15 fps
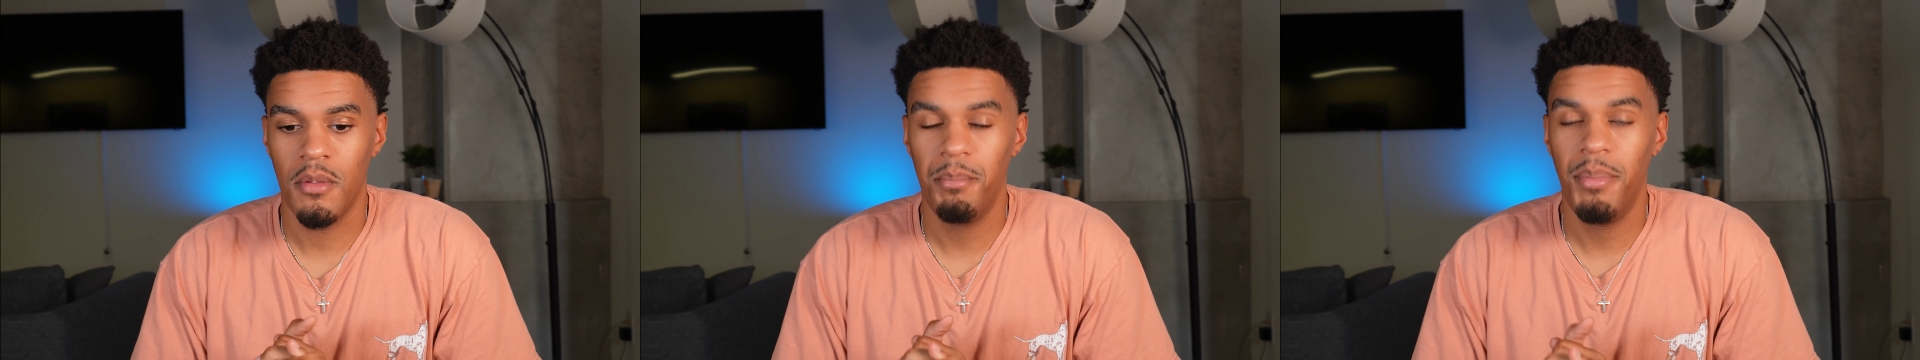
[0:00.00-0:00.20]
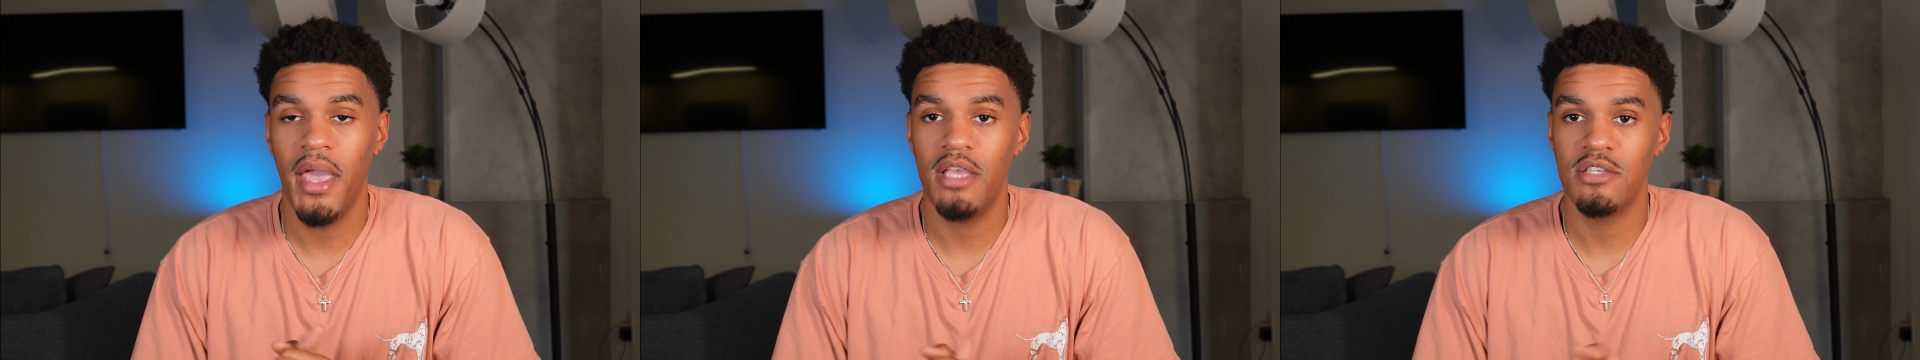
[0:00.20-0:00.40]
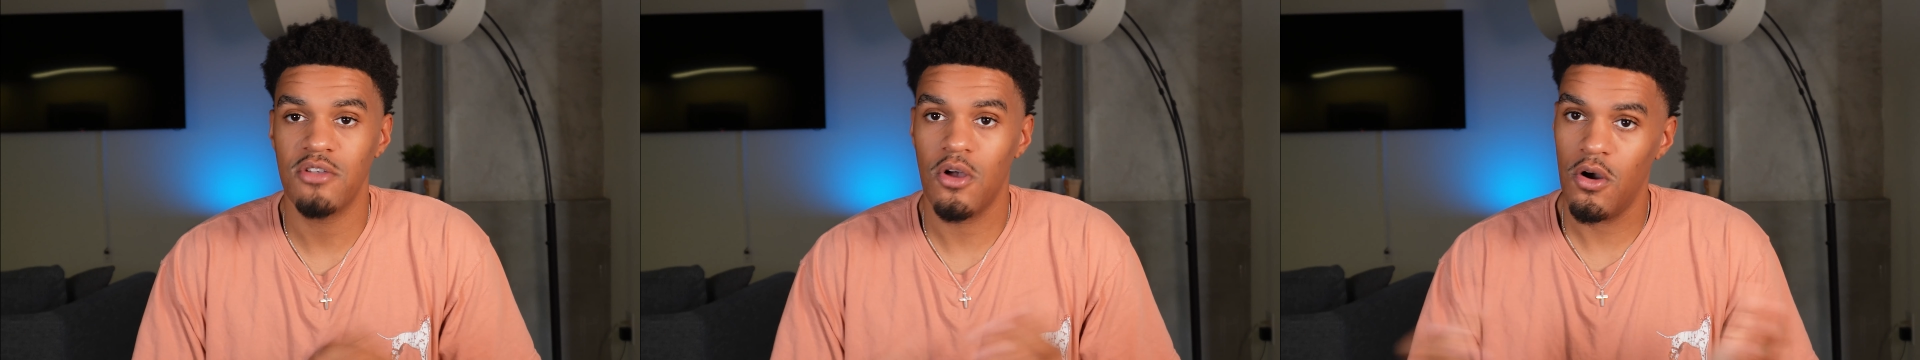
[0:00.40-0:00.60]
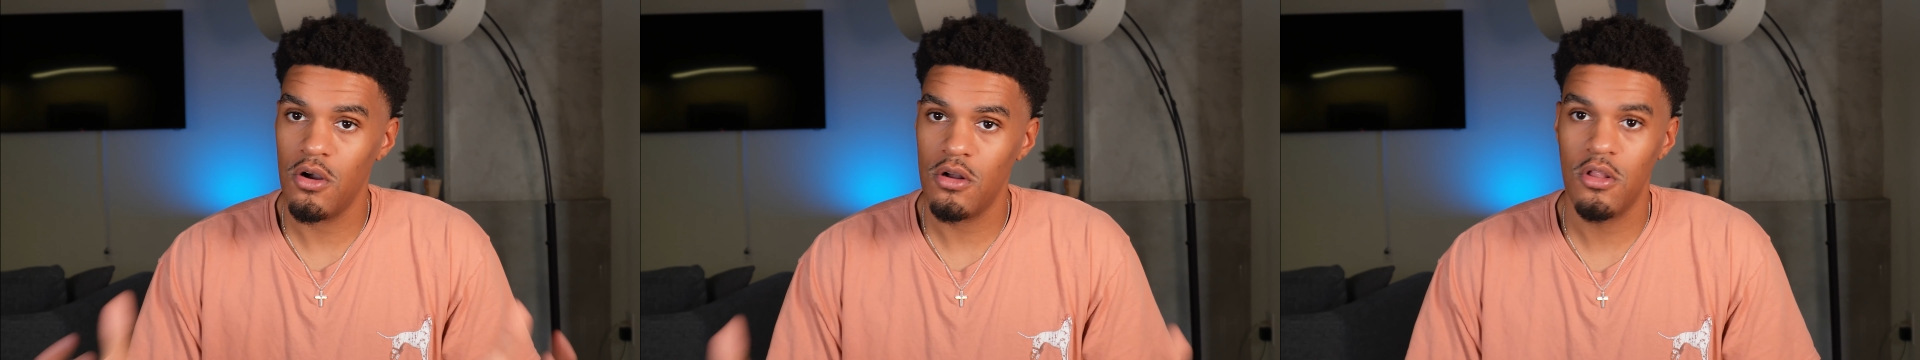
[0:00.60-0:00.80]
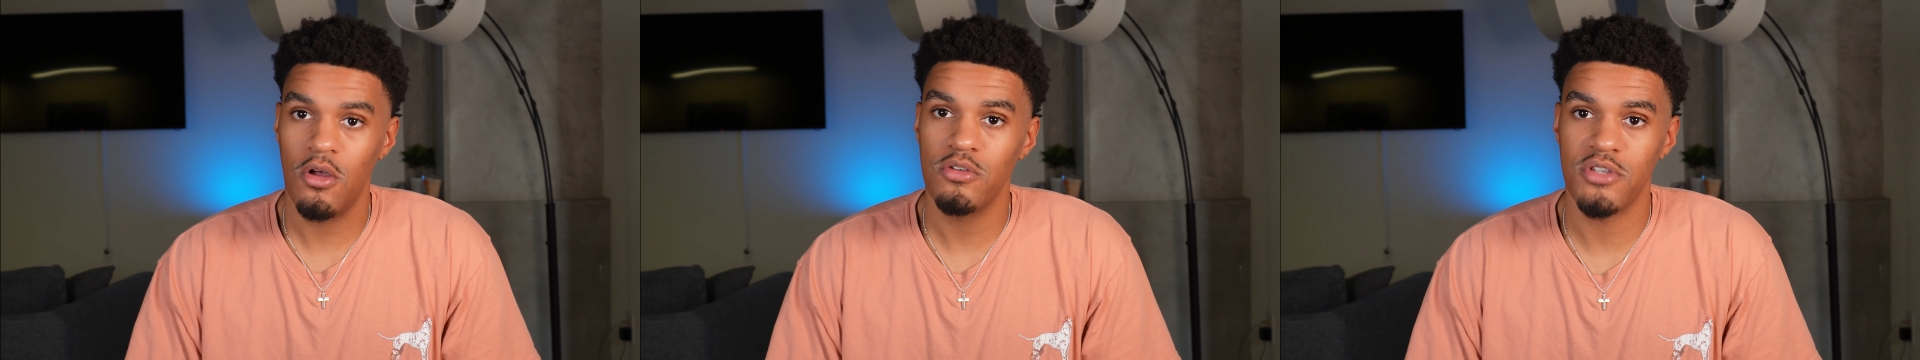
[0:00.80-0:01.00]
pays all
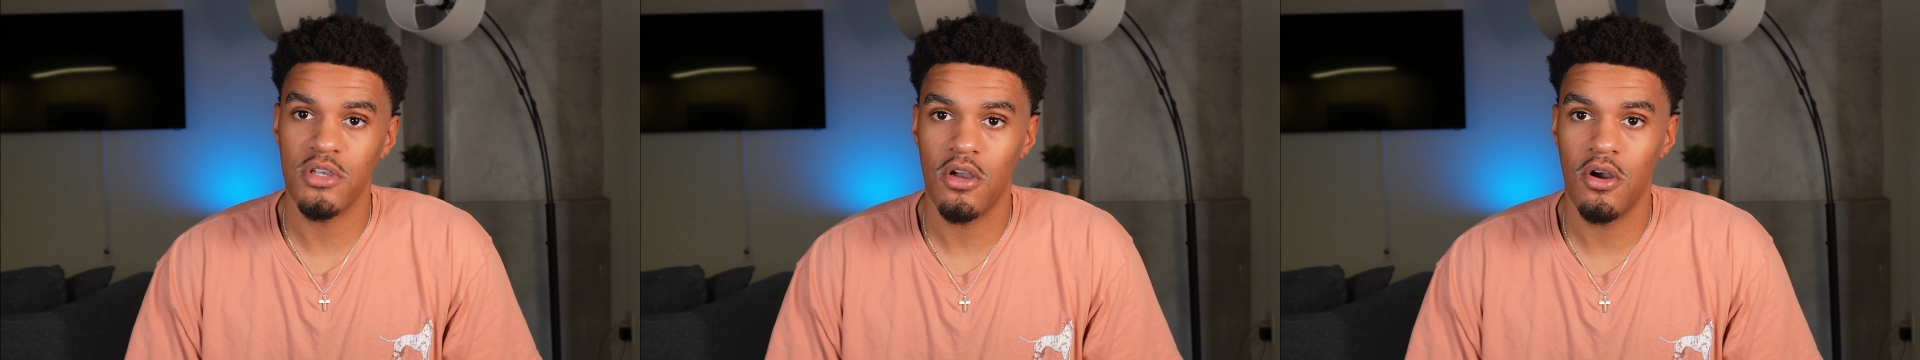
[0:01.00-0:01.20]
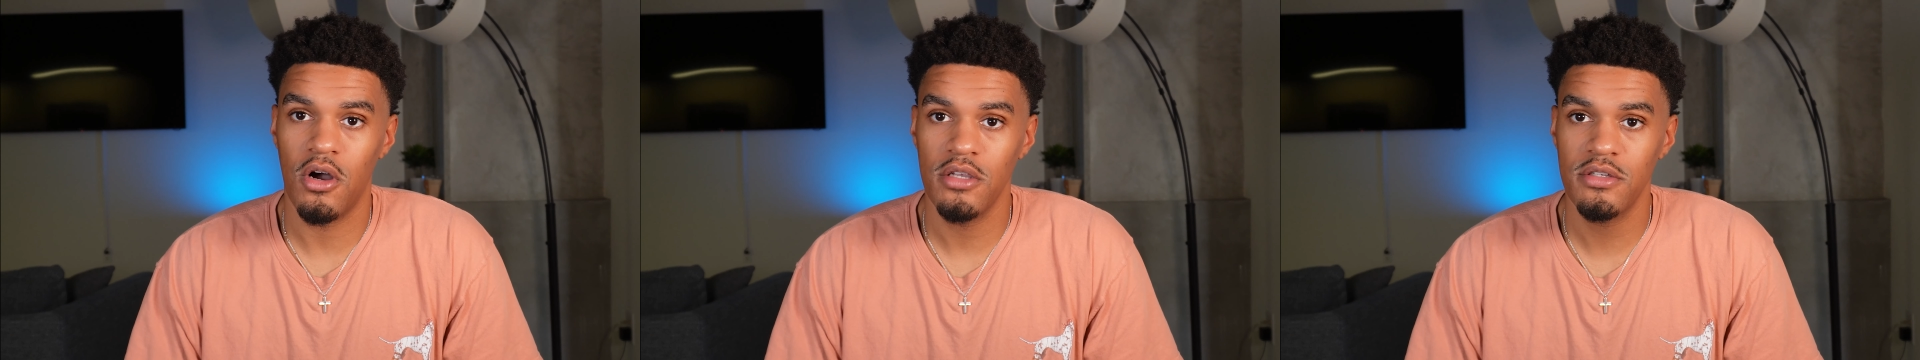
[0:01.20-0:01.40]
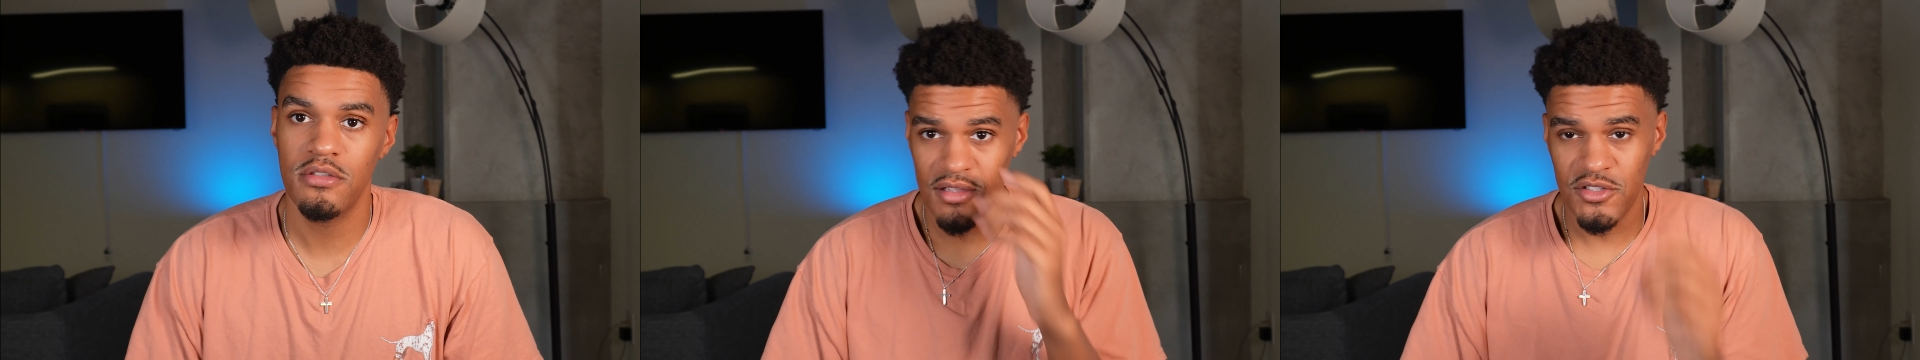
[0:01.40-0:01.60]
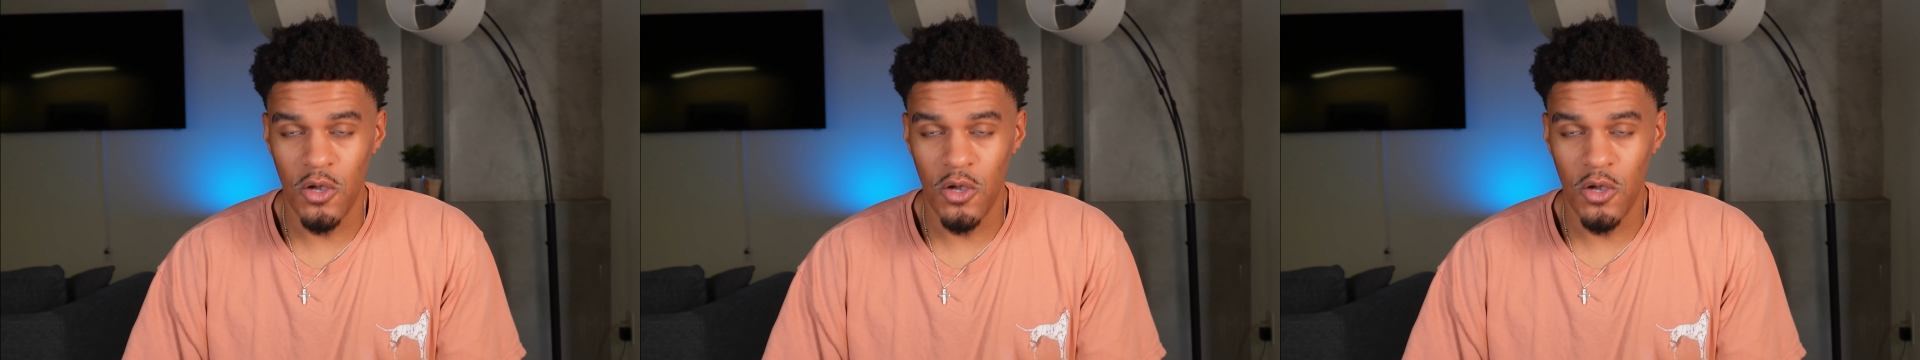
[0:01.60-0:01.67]
closing costs.